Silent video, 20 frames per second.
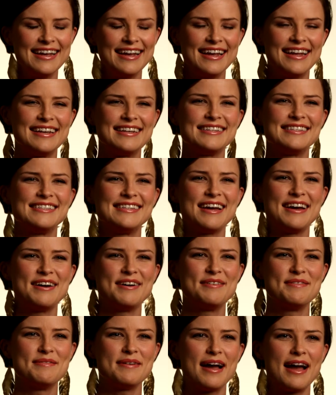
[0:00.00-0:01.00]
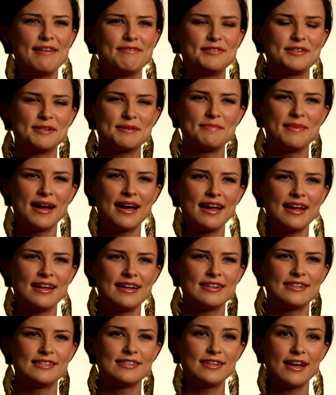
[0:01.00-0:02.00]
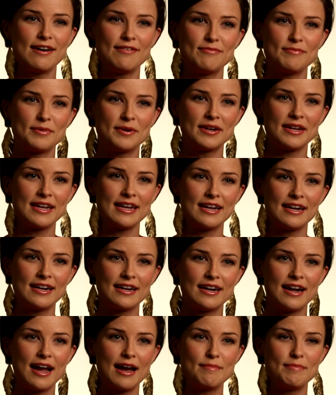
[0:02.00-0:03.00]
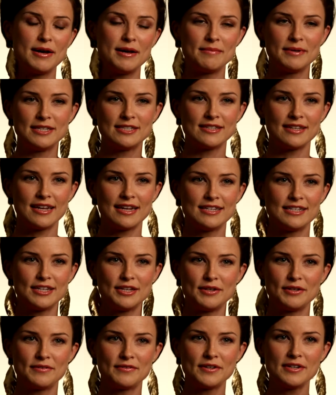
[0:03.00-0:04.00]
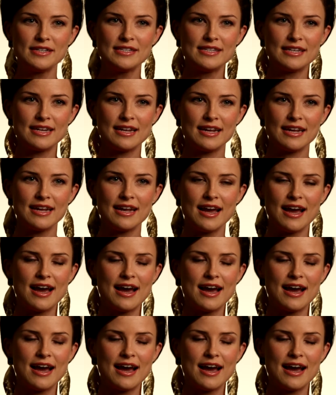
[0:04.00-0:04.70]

And so after my sophomore year at Palm Beach Atlantic University,